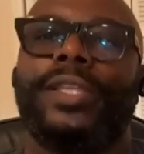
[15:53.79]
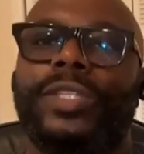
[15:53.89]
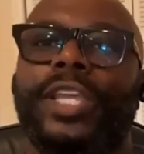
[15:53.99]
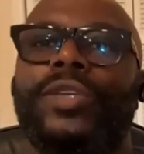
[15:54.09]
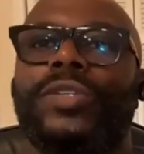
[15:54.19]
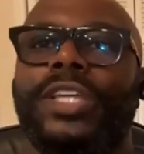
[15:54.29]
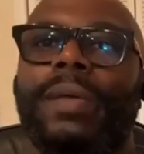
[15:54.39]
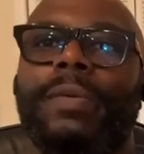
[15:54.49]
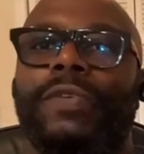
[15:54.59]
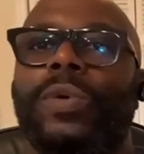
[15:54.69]
You take your
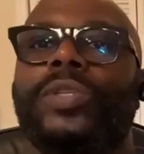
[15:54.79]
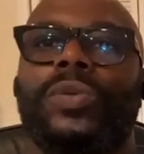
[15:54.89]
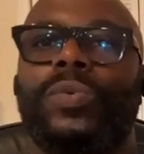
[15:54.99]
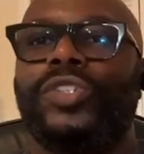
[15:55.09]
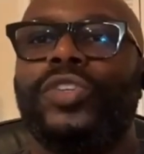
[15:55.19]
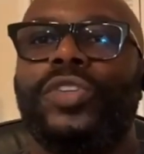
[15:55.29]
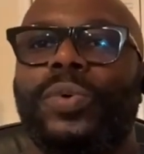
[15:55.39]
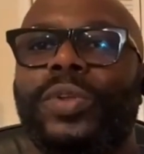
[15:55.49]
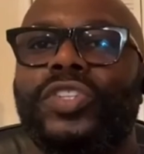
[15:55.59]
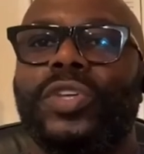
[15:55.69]
time and focus on what you're
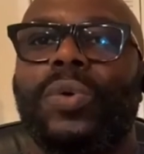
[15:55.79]
doing.